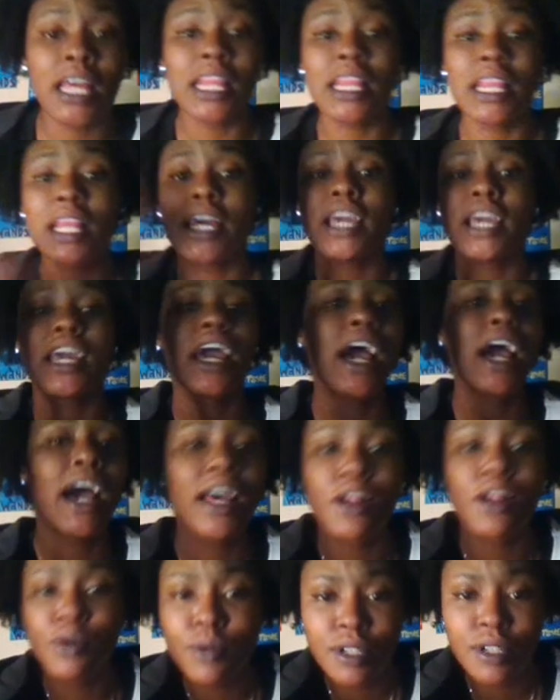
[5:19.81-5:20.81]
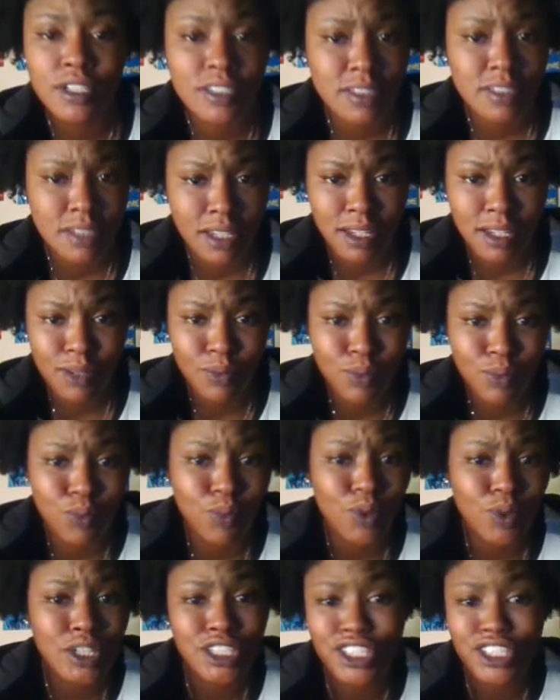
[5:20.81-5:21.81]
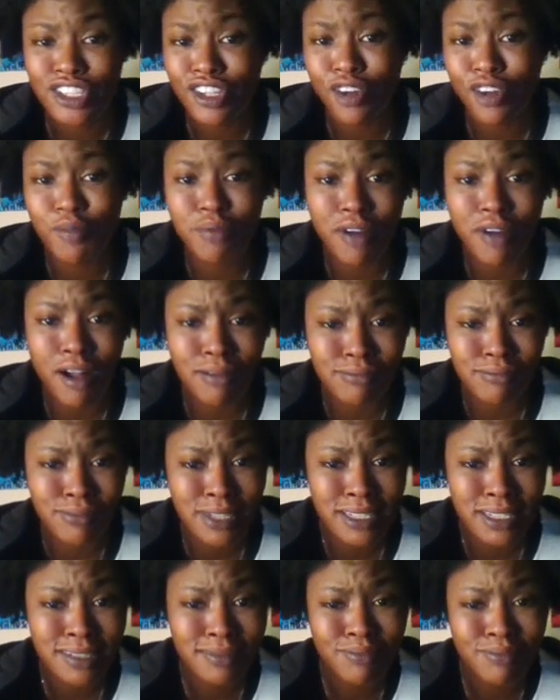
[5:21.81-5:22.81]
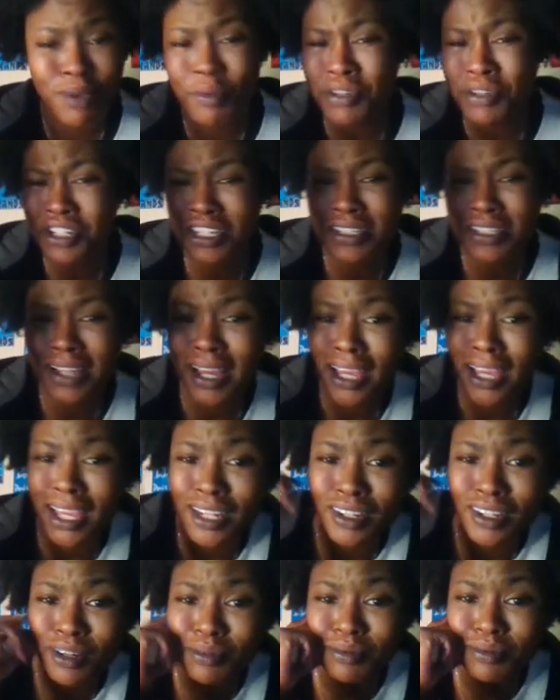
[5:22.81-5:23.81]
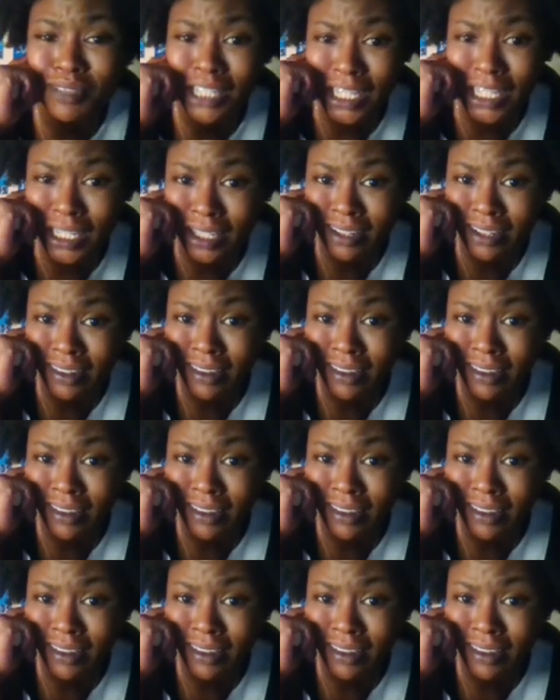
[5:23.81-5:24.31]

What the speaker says: Like, I don't understand what Giselle's problem is. Maybe she's not getting no deep.